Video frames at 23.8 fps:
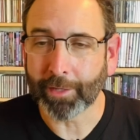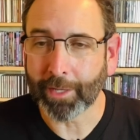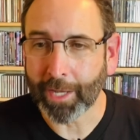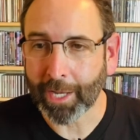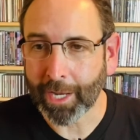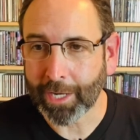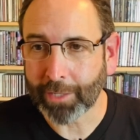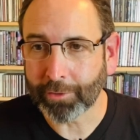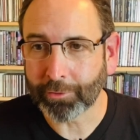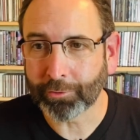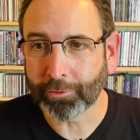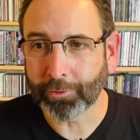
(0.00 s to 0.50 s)

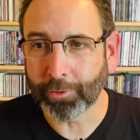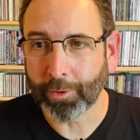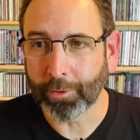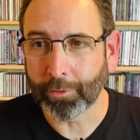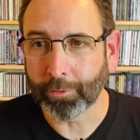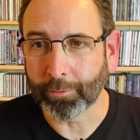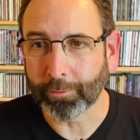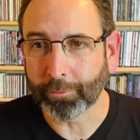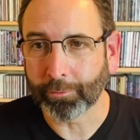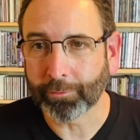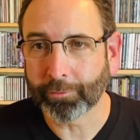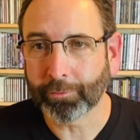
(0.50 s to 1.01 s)
eight
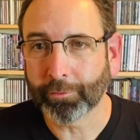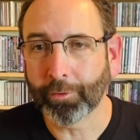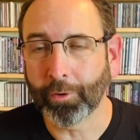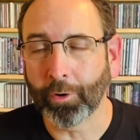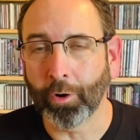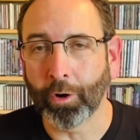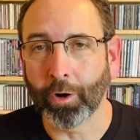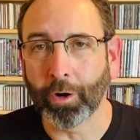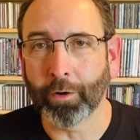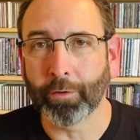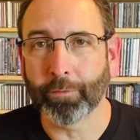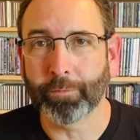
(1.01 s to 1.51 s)
shows
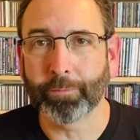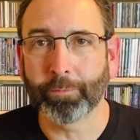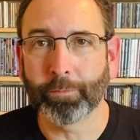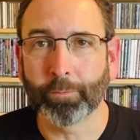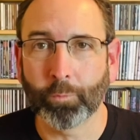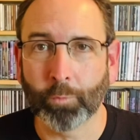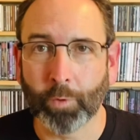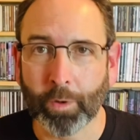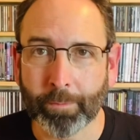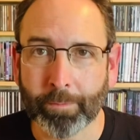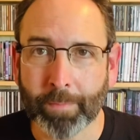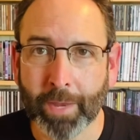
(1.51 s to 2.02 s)
are
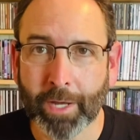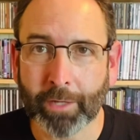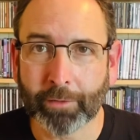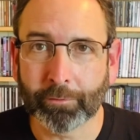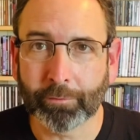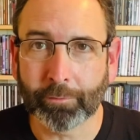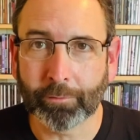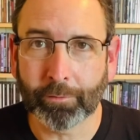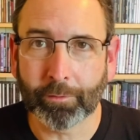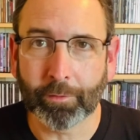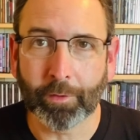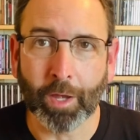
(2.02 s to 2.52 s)
what
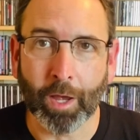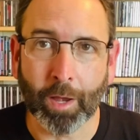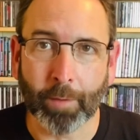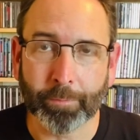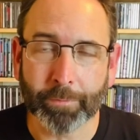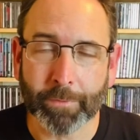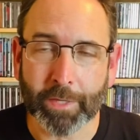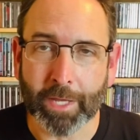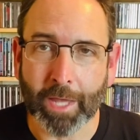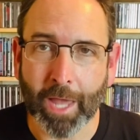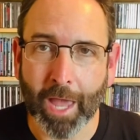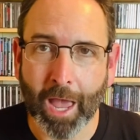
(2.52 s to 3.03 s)
makes up
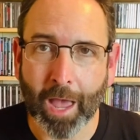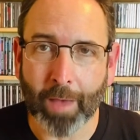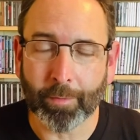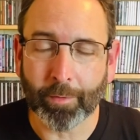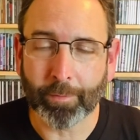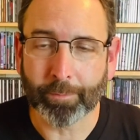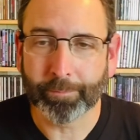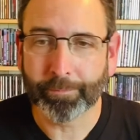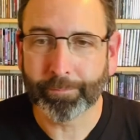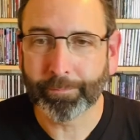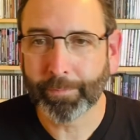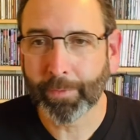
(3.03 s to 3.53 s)
the
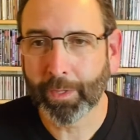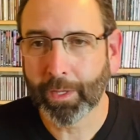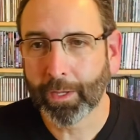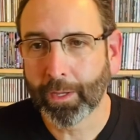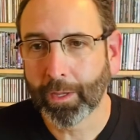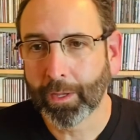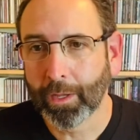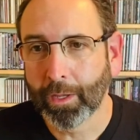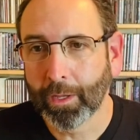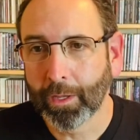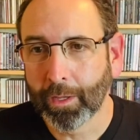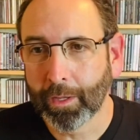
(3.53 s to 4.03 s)
album.
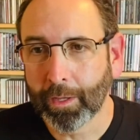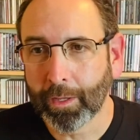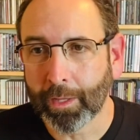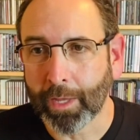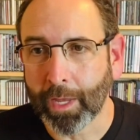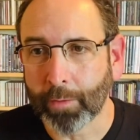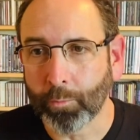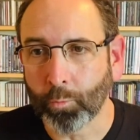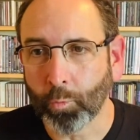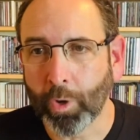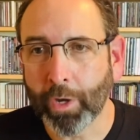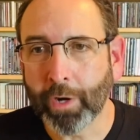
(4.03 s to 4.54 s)

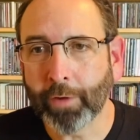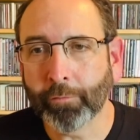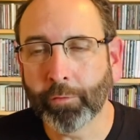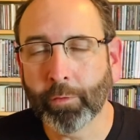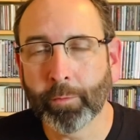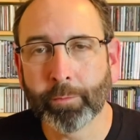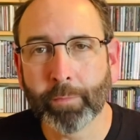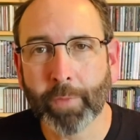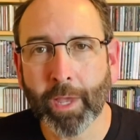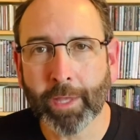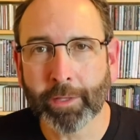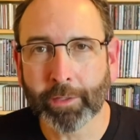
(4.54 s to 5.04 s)
And one of
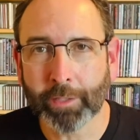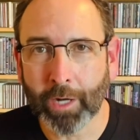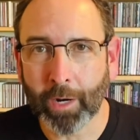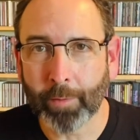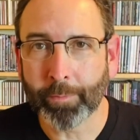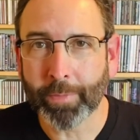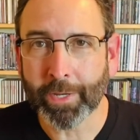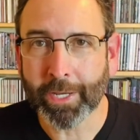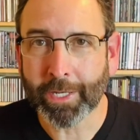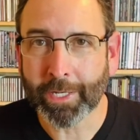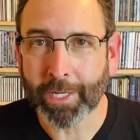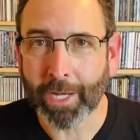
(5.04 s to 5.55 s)
them ended up
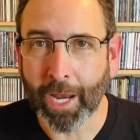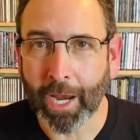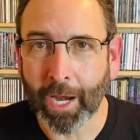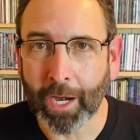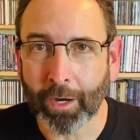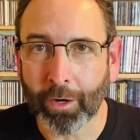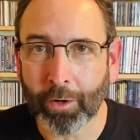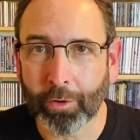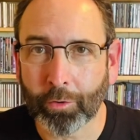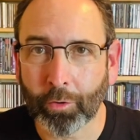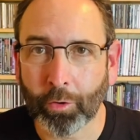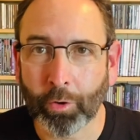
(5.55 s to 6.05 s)
being
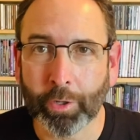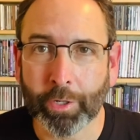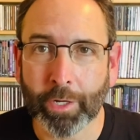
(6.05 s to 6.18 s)
aired on